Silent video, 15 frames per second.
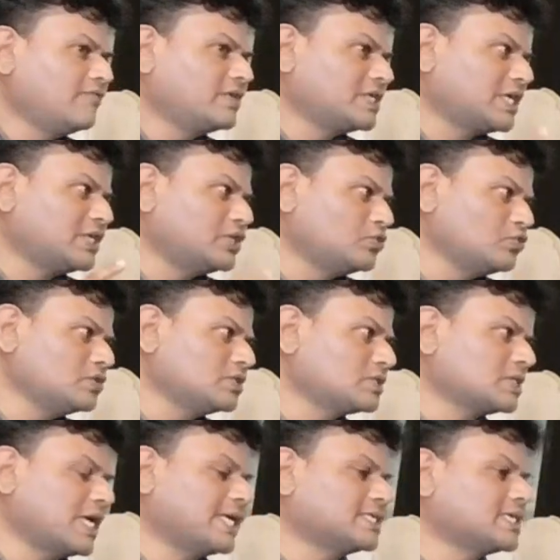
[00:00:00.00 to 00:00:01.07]
which I
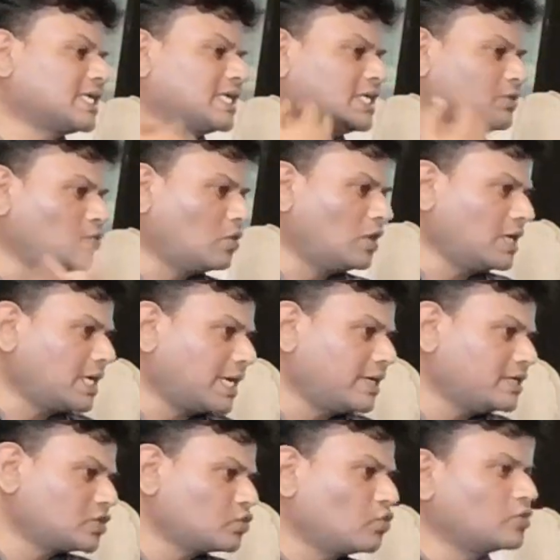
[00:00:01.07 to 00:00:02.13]
use as a keyword
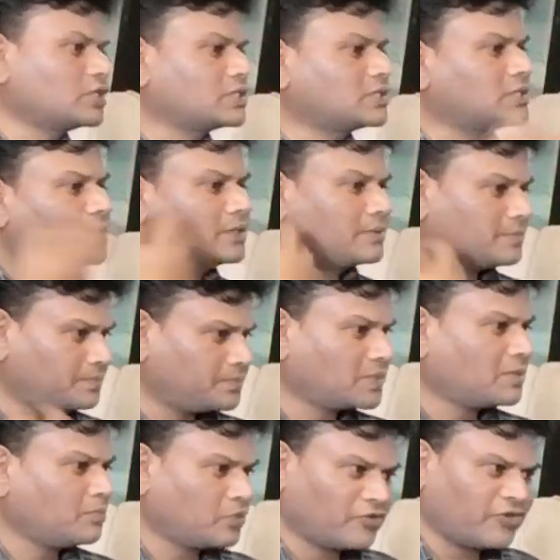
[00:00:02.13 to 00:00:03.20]
and source
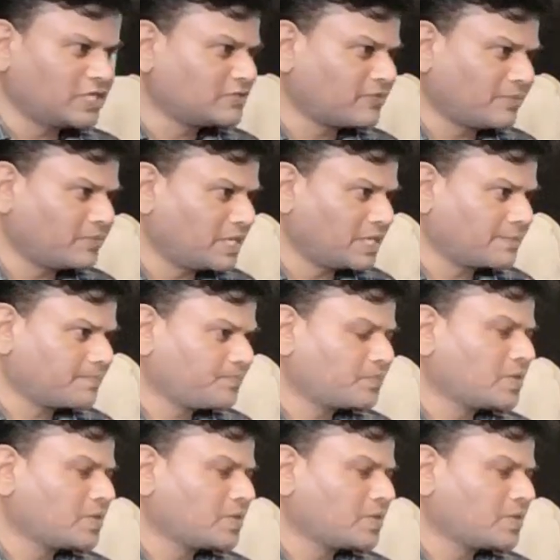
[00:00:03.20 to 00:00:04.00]
profiles from there.